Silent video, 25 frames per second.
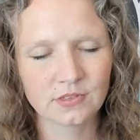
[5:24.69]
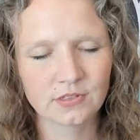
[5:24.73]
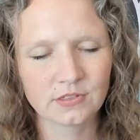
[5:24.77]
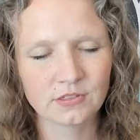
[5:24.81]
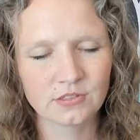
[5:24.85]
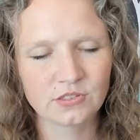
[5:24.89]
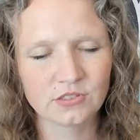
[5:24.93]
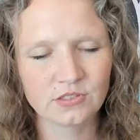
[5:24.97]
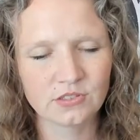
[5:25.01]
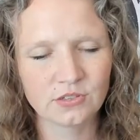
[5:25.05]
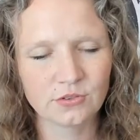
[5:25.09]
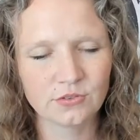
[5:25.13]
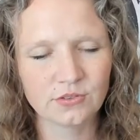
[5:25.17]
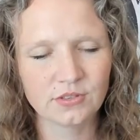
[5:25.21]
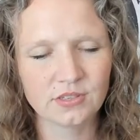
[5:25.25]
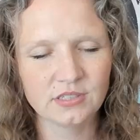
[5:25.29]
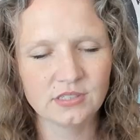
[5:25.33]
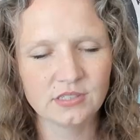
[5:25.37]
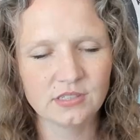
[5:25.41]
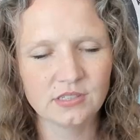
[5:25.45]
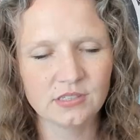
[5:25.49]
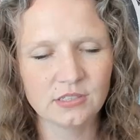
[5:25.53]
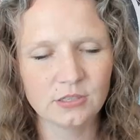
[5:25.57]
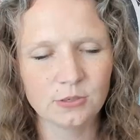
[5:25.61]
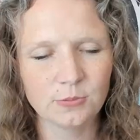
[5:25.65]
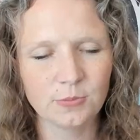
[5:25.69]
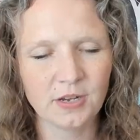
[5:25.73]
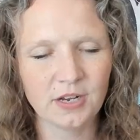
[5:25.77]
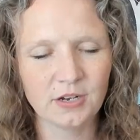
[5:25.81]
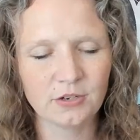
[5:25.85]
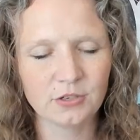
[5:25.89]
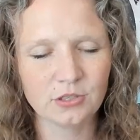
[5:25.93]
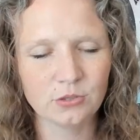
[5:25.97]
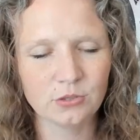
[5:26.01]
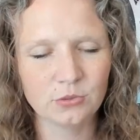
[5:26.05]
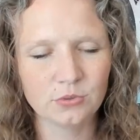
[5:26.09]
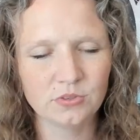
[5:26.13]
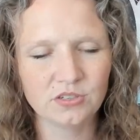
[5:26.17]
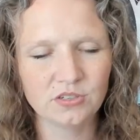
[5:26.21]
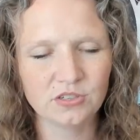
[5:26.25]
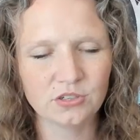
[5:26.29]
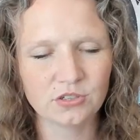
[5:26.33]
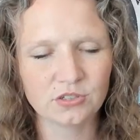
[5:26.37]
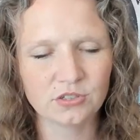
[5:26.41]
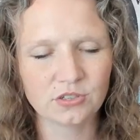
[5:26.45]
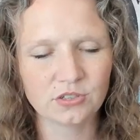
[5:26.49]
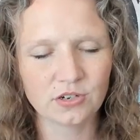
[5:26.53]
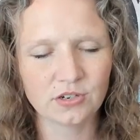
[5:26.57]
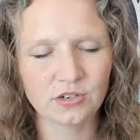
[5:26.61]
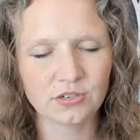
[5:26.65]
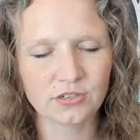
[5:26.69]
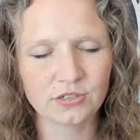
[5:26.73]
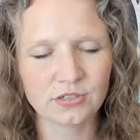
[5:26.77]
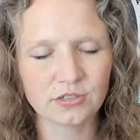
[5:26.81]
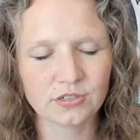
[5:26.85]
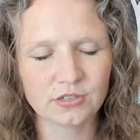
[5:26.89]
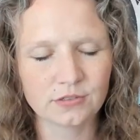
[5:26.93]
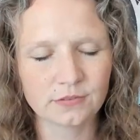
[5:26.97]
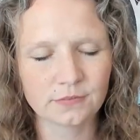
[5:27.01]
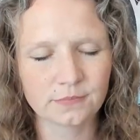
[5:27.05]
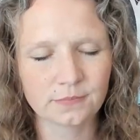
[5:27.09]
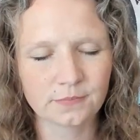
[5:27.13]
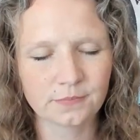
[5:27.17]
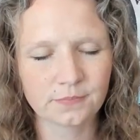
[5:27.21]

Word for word: So, this is about you and your daughter.